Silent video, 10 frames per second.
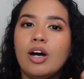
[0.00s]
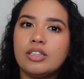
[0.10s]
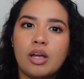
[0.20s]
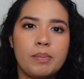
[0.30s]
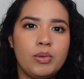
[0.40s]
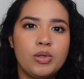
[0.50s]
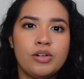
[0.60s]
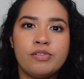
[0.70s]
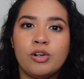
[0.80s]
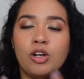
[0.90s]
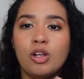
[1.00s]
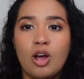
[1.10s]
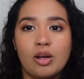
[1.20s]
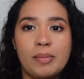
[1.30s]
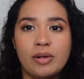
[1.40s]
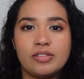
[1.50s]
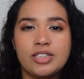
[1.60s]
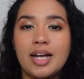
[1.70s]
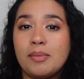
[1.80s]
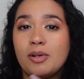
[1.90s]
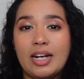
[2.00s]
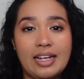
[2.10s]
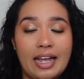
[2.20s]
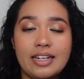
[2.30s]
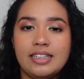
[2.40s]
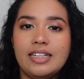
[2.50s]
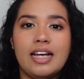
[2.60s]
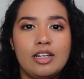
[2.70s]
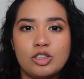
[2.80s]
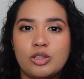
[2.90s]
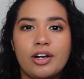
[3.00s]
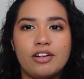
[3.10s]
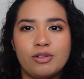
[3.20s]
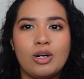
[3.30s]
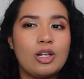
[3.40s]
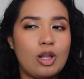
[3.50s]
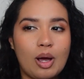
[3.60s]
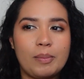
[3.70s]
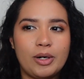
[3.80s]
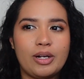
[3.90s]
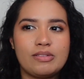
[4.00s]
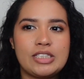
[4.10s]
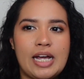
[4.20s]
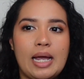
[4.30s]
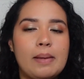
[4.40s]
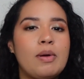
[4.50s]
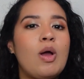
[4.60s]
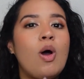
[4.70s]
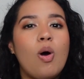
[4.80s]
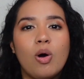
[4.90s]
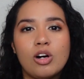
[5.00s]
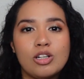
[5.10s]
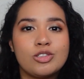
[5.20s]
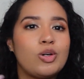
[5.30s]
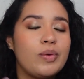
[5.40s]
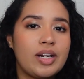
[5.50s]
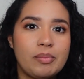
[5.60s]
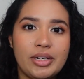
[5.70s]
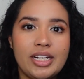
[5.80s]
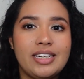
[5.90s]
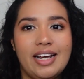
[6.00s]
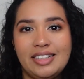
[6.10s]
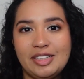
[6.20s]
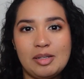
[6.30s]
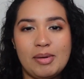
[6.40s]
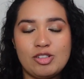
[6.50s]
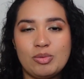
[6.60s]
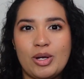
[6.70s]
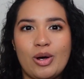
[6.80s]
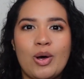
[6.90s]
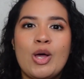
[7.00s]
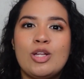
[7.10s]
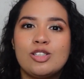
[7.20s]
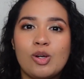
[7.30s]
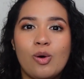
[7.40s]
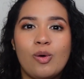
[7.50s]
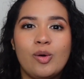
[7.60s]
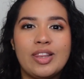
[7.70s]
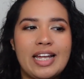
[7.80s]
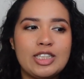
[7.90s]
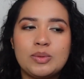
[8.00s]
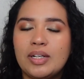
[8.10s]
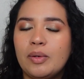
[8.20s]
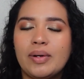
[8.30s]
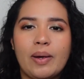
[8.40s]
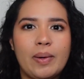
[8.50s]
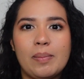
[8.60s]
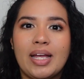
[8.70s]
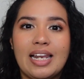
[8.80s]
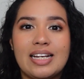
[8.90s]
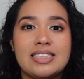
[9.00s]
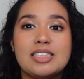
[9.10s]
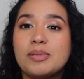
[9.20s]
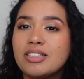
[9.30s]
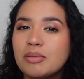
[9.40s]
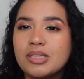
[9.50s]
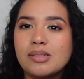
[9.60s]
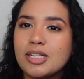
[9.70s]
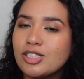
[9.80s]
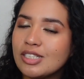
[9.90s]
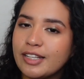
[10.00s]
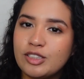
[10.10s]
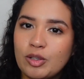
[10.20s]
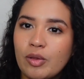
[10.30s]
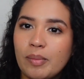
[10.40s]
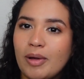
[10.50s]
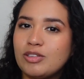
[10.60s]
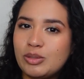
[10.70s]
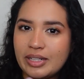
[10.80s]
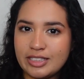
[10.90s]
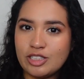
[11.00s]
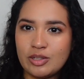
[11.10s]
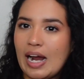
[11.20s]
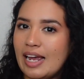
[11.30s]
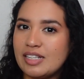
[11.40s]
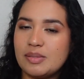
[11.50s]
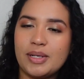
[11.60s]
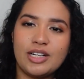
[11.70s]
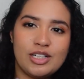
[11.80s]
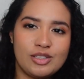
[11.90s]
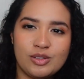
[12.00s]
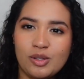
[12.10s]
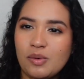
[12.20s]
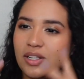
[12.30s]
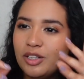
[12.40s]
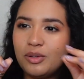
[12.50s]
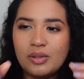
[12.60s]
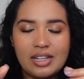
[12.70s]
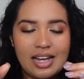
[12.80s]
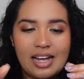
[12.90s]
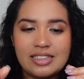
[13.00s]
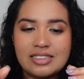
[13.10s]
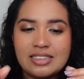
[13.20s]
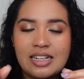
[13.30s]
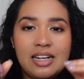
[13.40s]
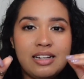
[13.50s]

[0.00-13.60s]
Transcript: on the computer for a long amount of time or like any electronic for a long period of time. Or also when I'm reading, I need them as well. So that's really when I wear my glasses. But sometimes I just like to throw them on to accessorize because, you know, a little glass,